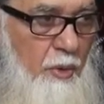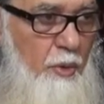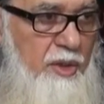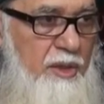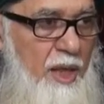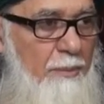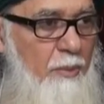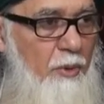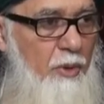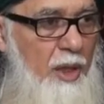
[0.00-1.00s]
Who
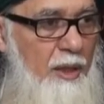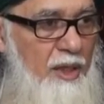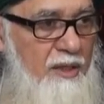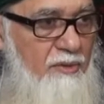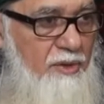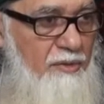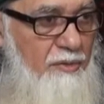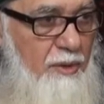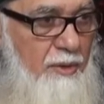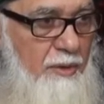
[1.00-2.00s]
step on Allah's
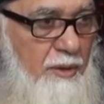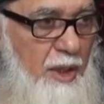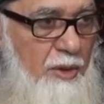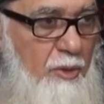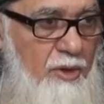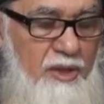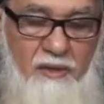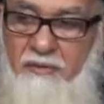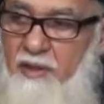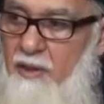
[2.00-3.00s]
favor and don't
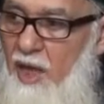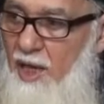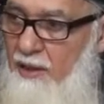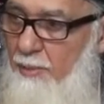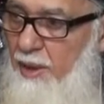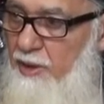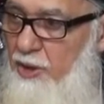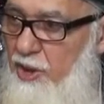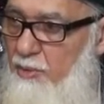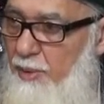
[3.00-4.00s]
give it adab and
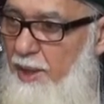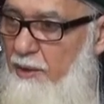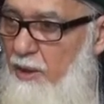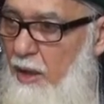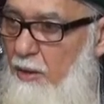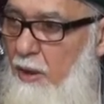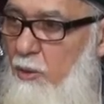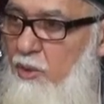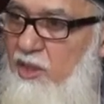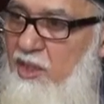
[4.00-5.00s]
respect, Allah
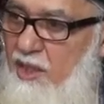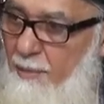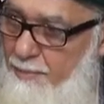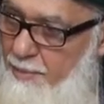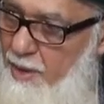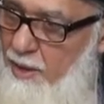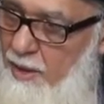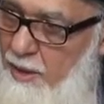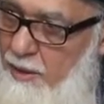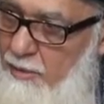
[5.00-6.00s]
will
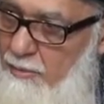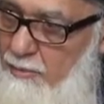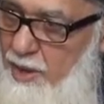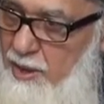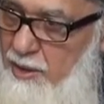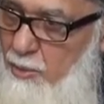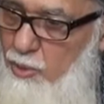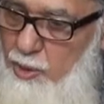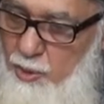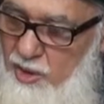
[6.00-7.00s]
make
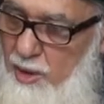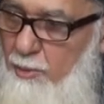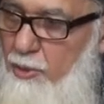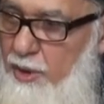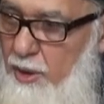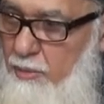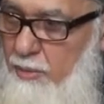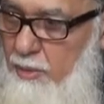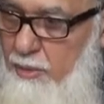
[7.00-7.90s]
someone to step on him."